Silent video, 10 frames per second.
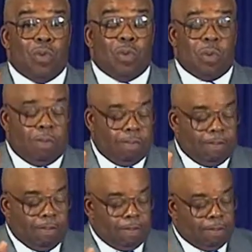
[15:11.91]

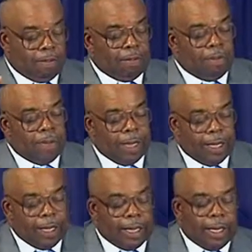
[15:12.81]
Nobody speaks.